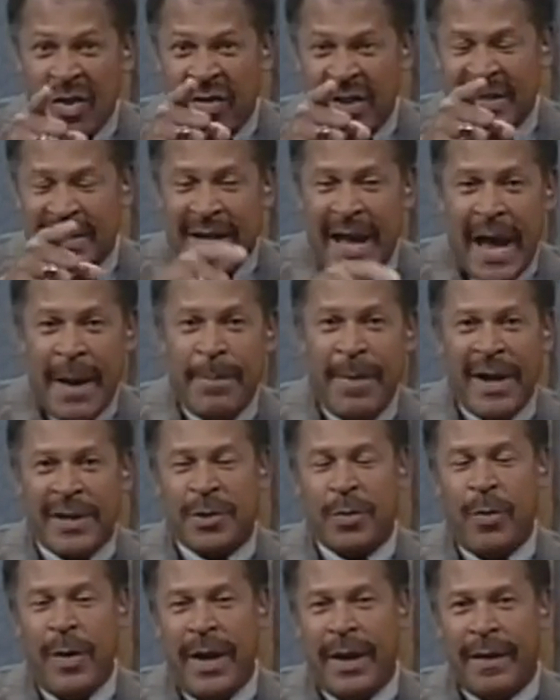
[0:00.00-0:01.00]
this time
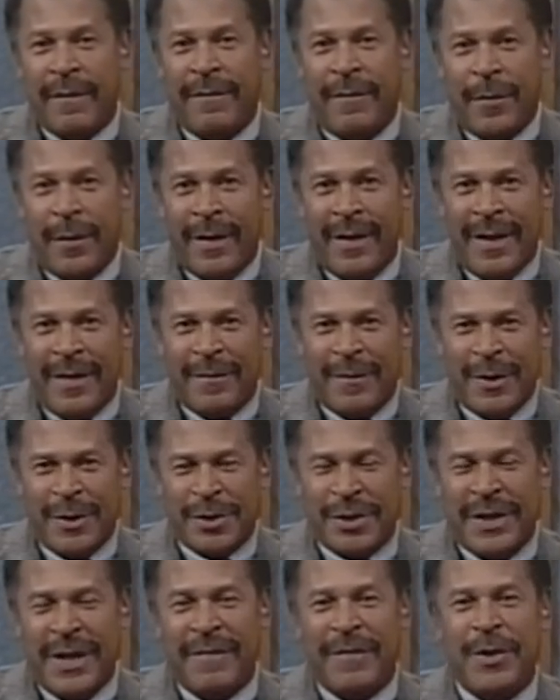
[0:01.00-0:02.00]
next week for another
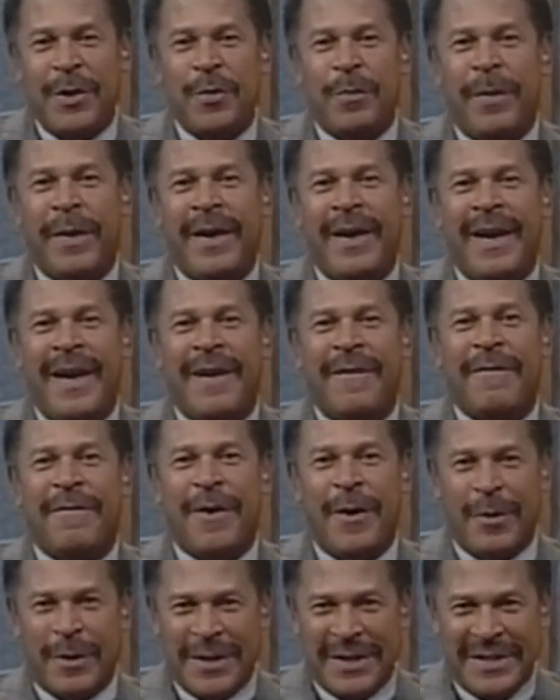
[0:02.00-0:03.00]
version of UPN
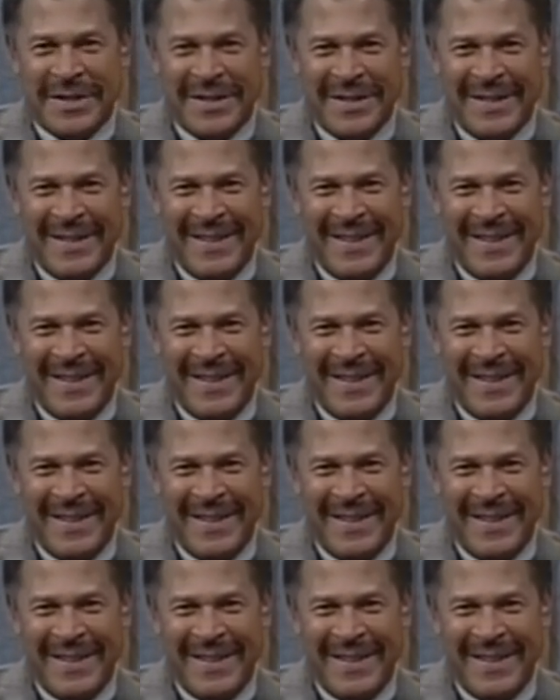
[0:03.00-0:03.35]
Focus.